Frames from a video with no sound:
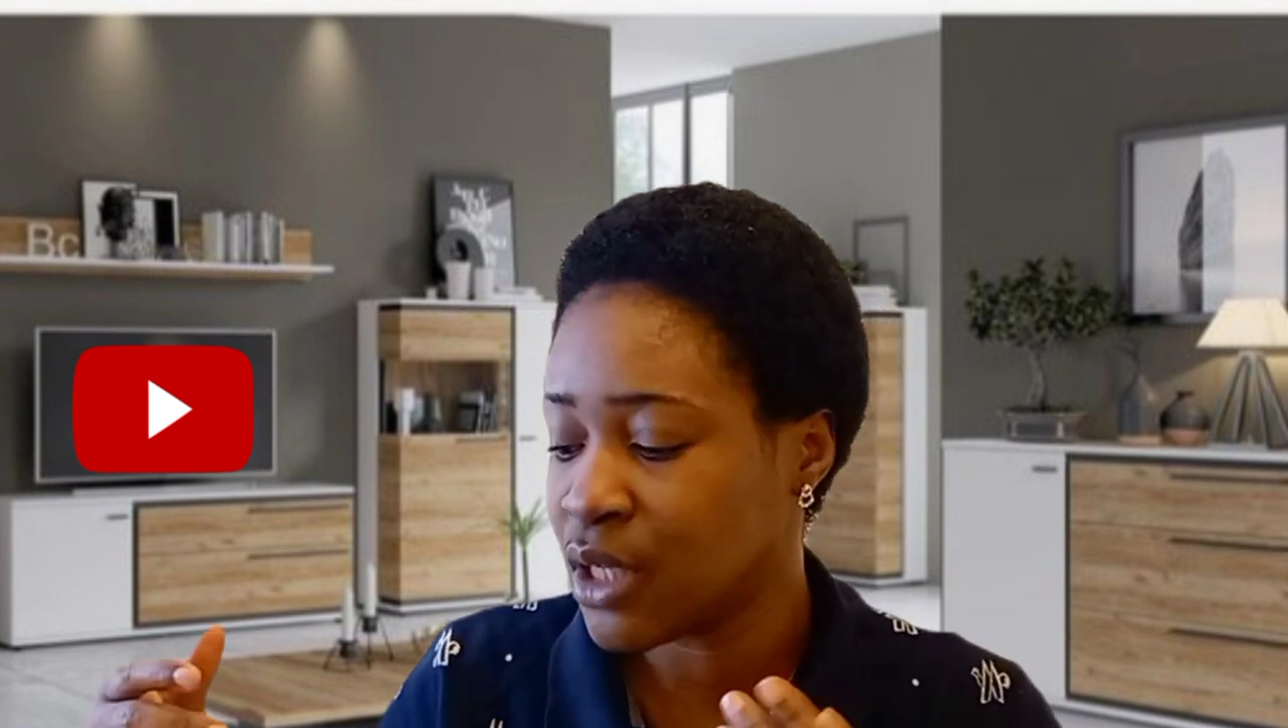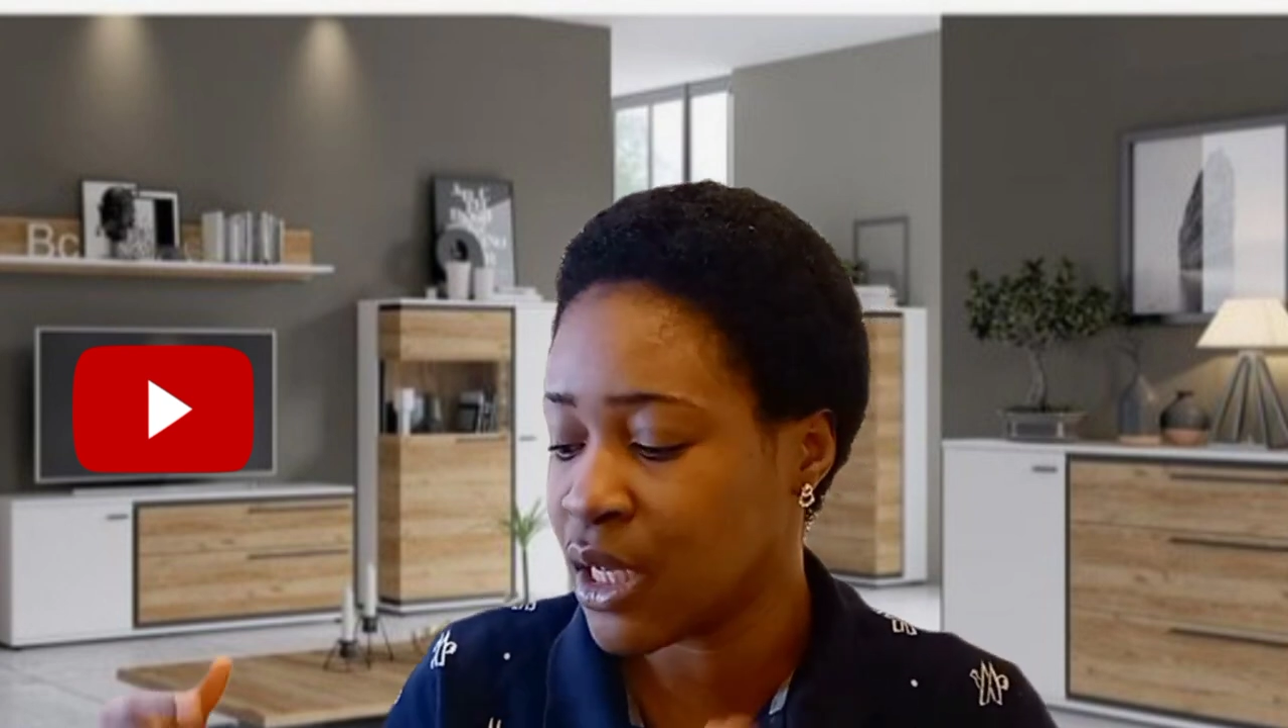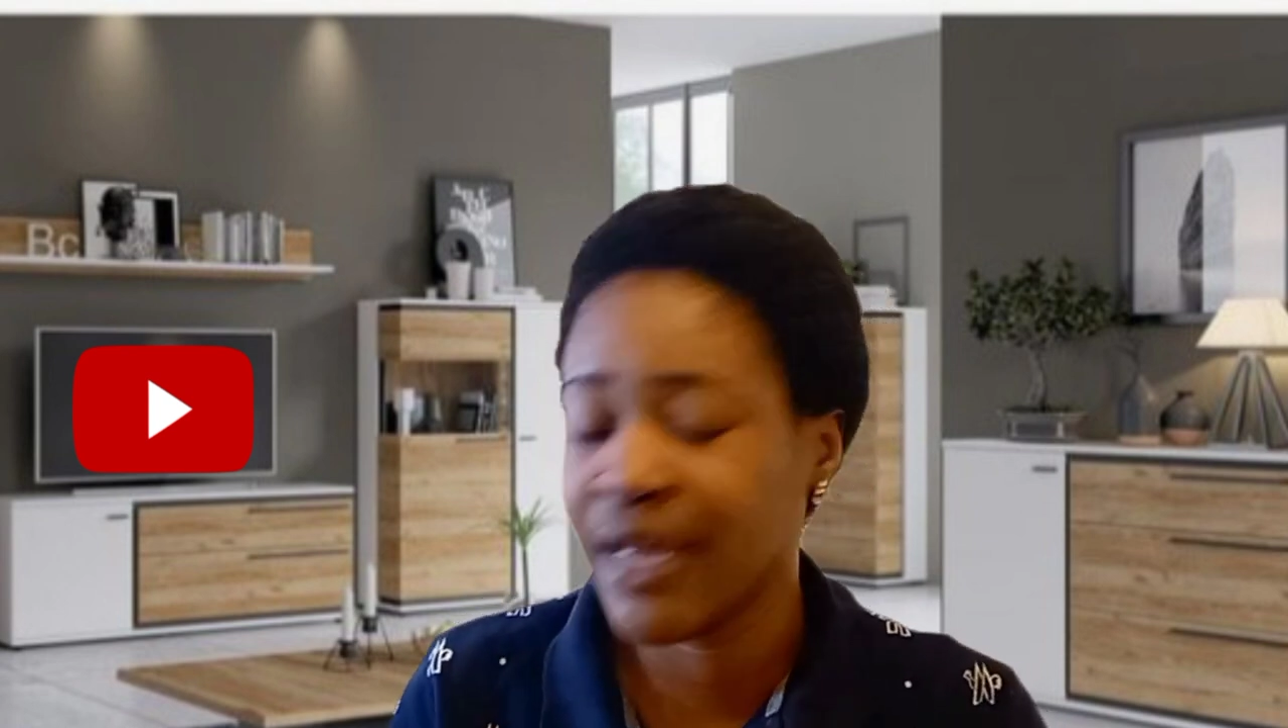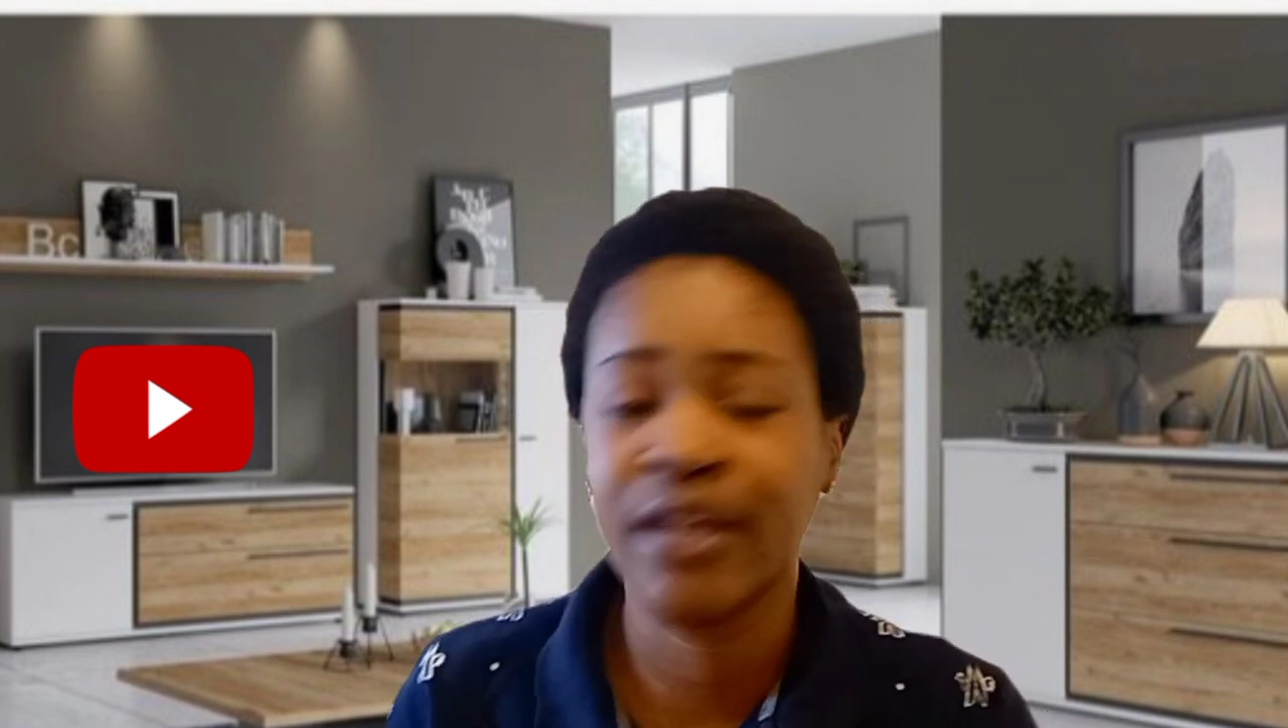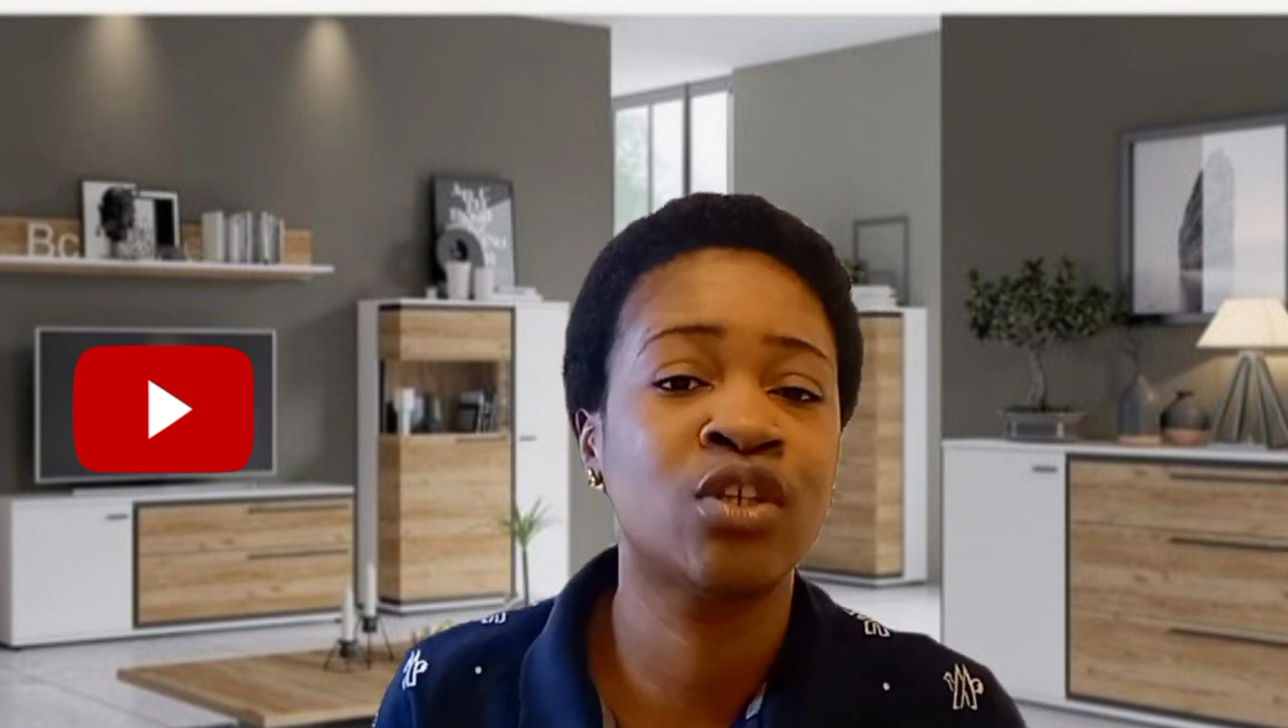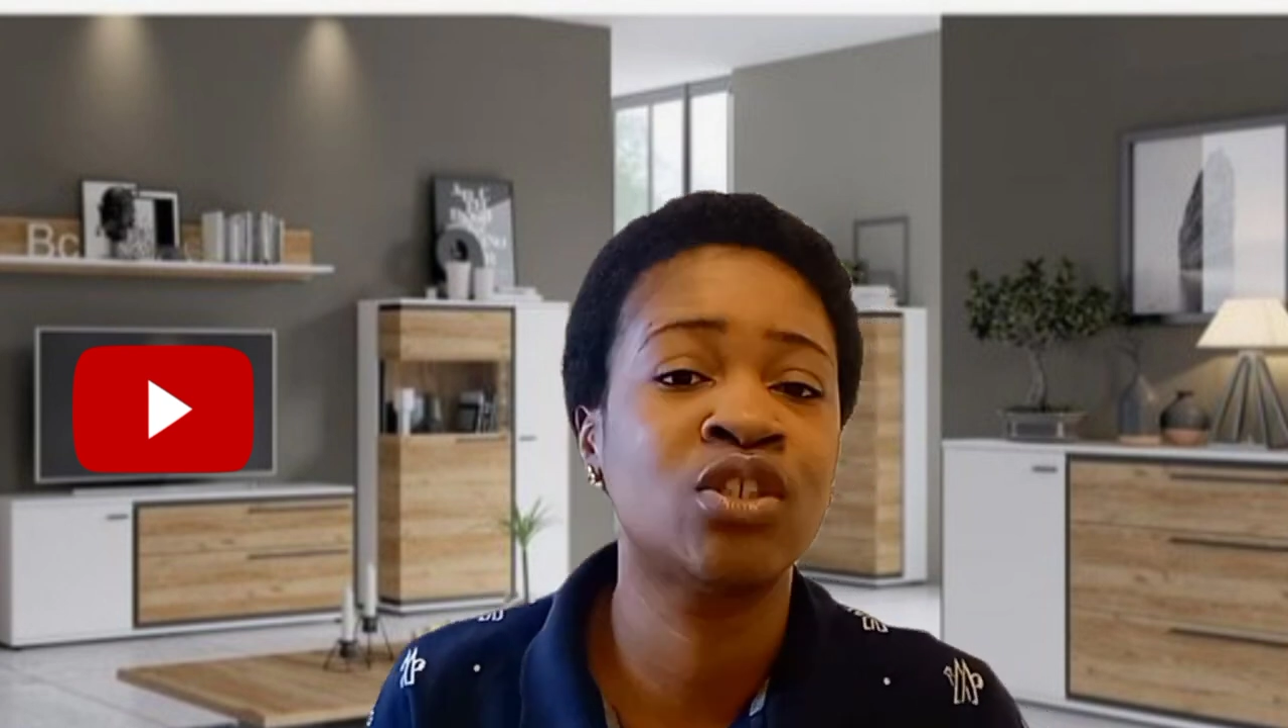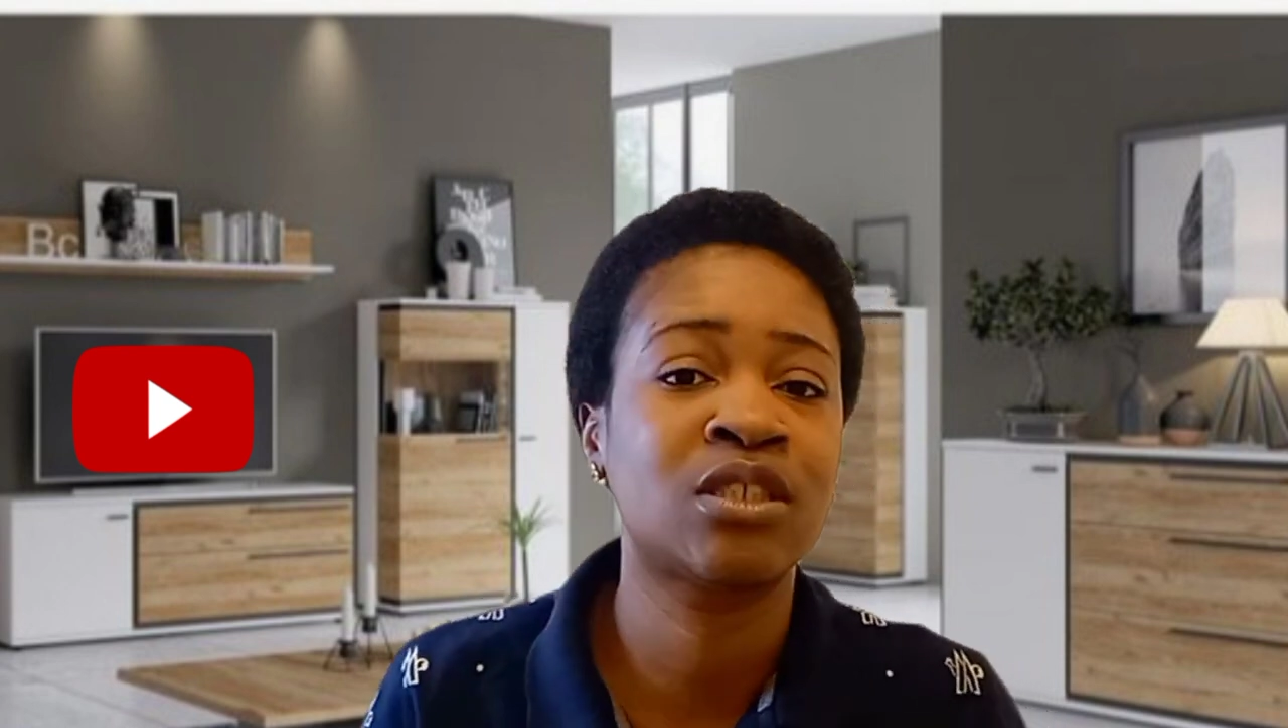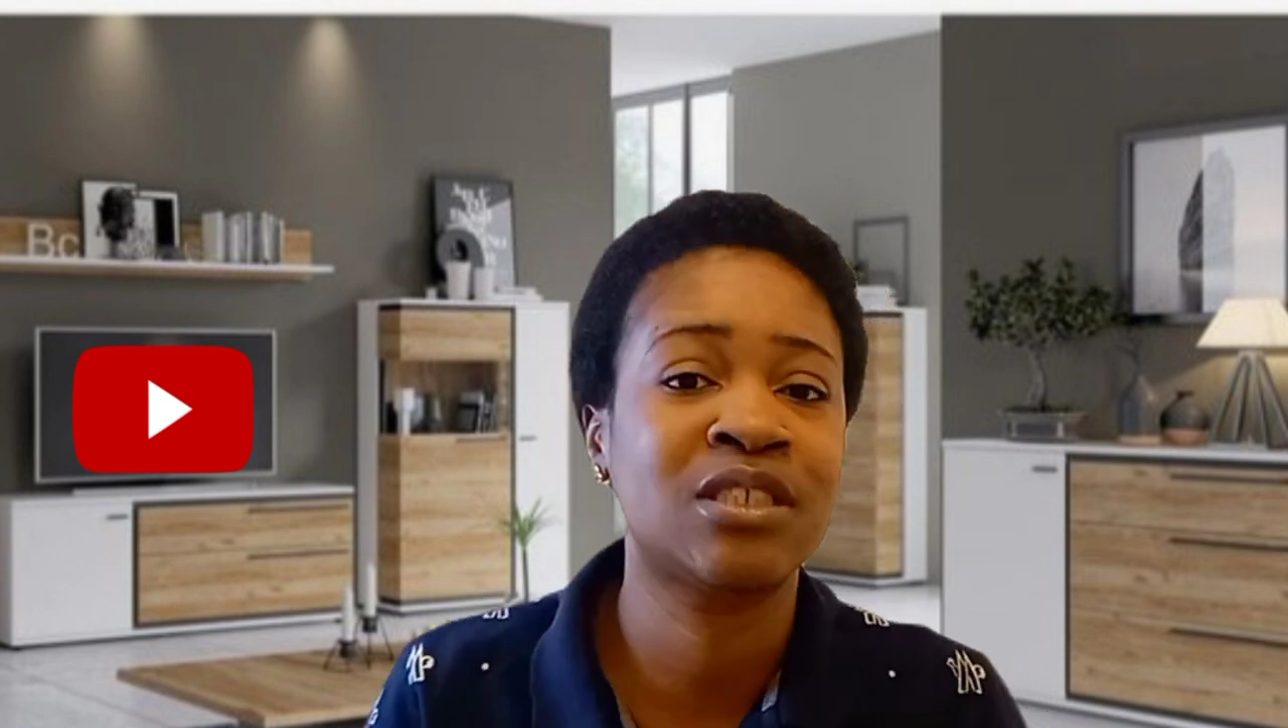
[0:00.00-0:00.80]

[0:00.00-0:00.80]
it is